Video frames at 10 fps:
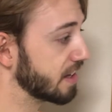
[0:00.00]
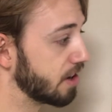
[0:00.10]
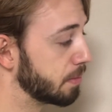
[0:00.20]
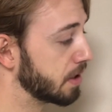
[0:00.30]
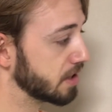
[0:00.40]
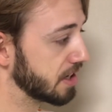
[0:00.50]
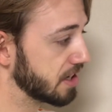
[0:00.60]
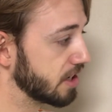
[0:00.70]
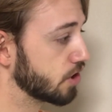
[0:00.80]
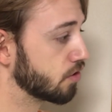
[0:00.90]
Albon,
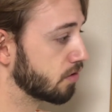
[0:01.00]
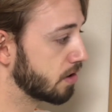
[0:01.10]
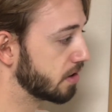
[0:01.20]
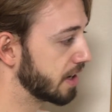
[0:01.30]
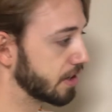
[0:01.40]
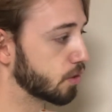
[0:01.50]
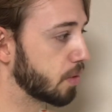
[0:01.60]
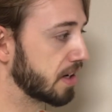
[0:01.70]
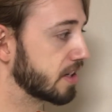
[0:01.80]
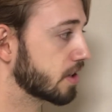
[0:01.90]
19th Stroll, and
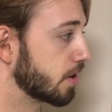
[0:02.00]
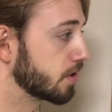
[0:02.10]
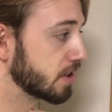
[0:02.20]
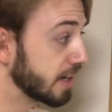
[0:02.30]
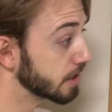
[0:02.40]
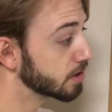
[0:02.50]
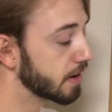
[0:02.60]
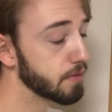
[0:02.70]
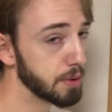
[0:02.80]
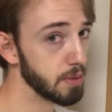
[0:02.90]
20th Sargeant. Yeah, so
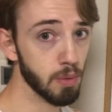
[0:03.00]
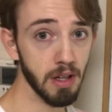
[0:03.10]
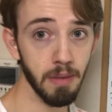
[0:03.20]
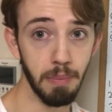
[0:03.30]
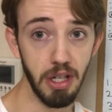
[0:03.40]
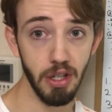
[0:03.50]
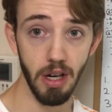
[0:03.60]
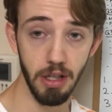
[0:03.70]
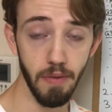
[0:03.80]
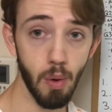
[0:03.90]
definitely one of the big
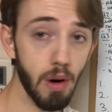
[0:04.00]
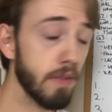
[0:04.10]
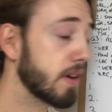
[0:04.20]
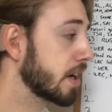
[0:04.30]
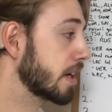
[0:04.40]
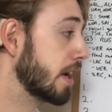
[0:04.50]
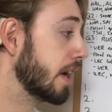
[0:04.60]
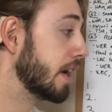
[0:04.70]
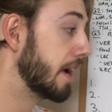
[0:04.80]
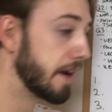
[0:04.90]
shocks of qualifying,
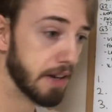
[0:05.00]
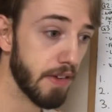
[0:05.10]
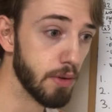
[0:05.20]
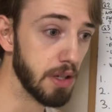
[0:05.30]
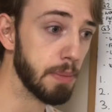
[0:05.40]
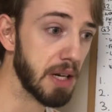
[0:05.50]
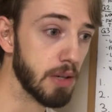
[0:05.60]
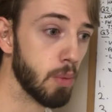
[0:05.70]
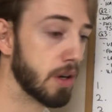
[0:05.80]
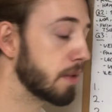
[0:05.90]
and definitely
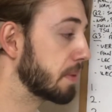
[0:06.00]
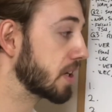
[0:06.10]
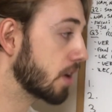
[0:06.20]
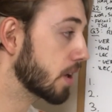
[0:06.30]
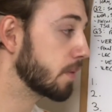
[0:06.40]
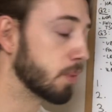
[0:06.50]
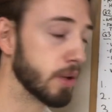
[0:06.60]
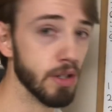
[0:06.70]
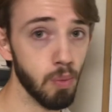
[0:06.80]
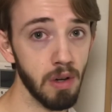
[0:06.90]
one of the big talking
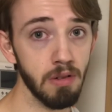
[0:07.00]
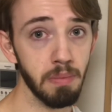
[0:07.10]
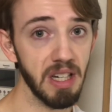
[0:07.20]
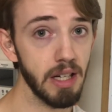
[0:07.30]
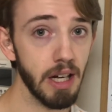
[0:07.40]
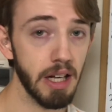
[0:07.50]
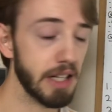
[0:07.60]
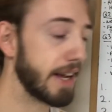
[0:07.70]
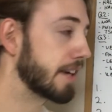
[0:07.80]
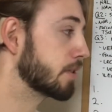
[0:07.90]
points will be
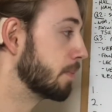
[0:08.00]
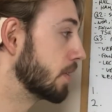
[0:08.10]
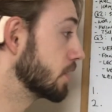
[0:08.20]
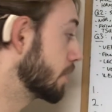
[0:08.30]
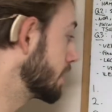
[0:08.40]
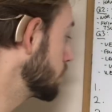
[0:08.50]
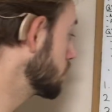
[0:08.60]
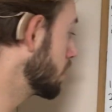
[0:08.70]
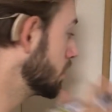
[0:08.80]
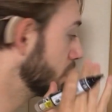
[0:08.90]
the Aston Martin. So as a
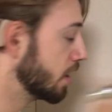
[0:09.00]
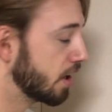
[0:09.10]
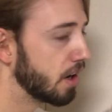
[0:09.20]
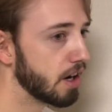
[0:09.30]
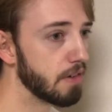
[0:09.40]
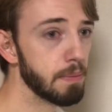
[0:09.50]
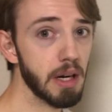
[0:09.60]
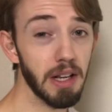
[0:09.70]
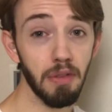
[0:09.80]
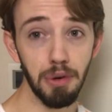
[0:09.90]
result of
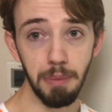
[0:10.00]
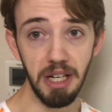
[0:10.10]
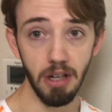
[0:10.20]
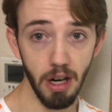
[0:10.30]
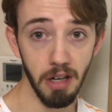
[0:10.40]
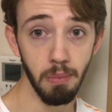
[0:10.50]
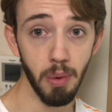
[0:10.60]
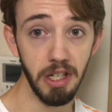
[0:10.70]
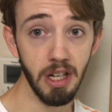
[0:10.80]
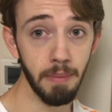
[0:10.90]
my three big talking
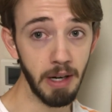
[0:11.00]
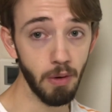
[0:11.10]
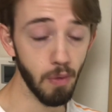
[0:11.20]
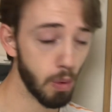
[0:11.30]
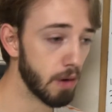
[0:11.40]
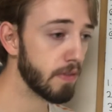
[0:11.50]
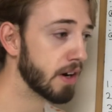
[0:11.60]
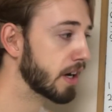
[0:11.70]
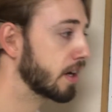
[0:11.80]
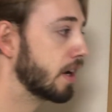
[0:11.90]
points coming out of
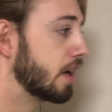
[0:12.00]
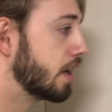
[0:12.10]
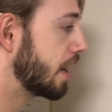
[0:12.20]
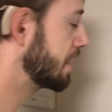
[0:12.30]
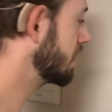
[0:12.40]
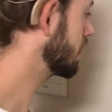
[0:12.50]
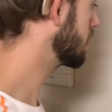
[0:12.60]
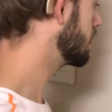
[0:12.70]
qualifying, I think